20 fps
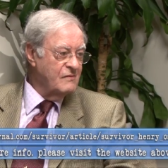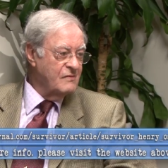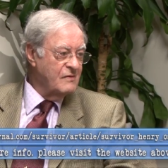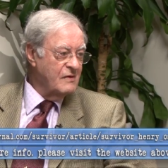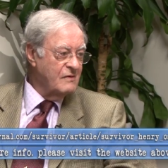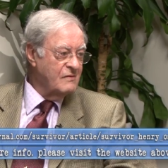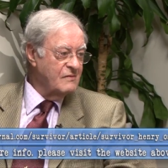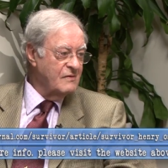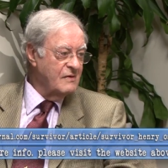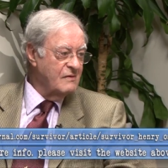
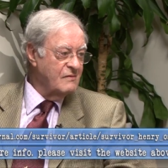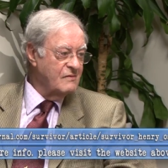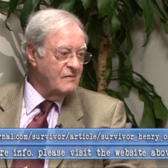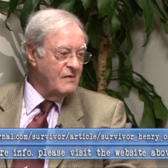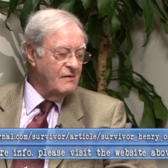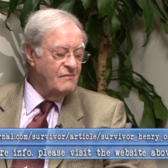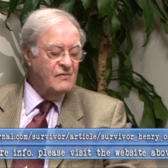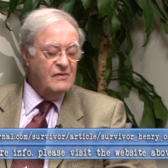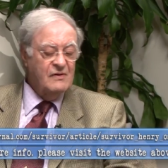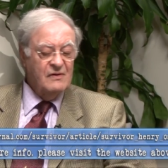16,
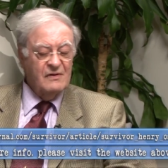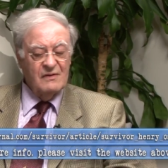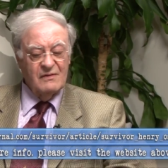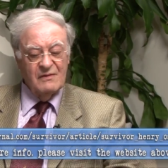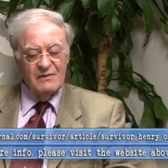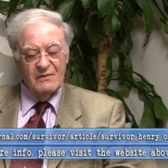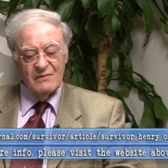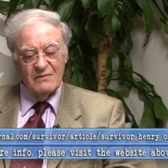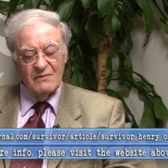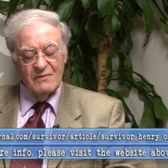17
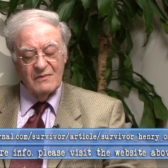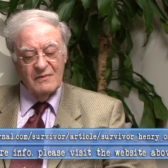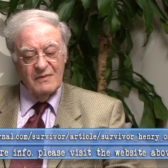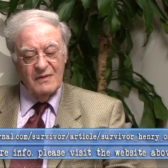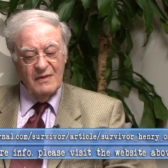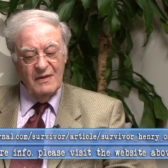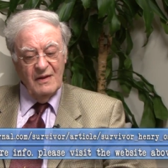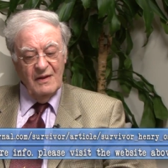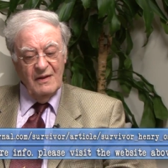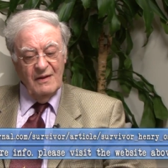year old
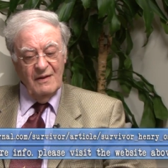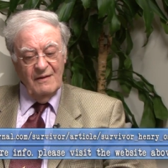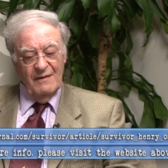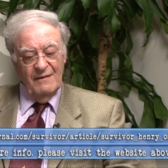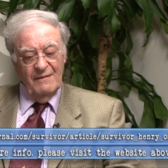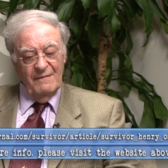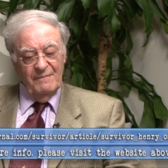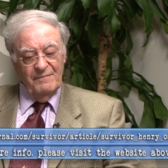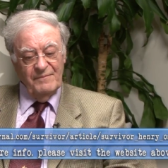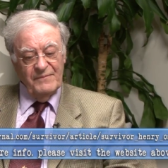
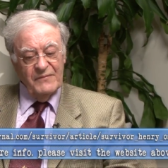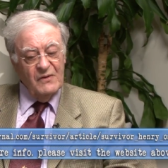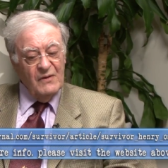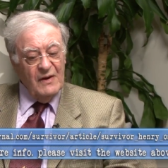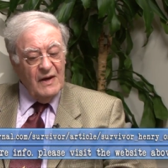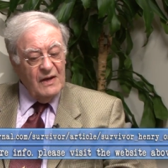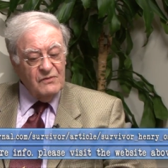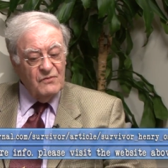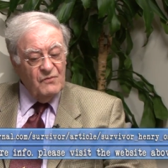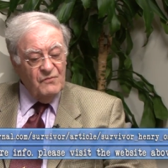you
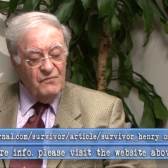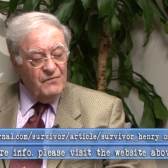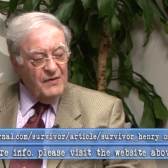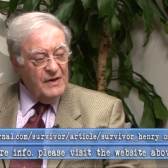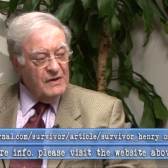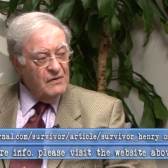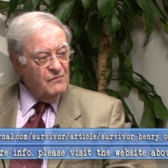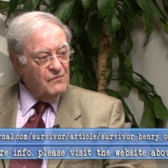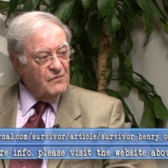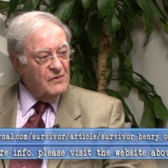had to
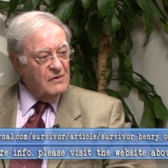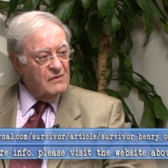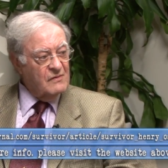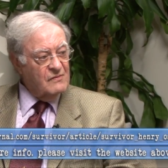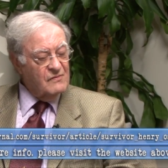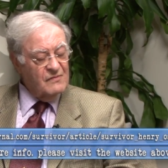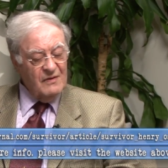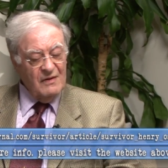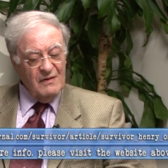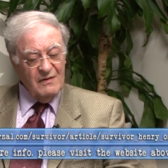fend for
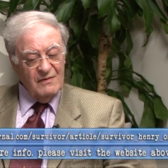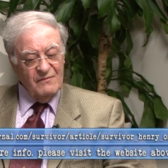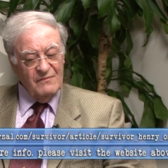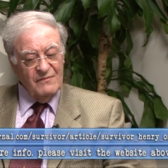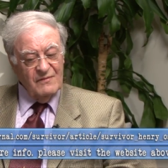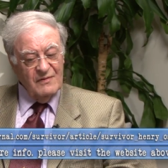yourself.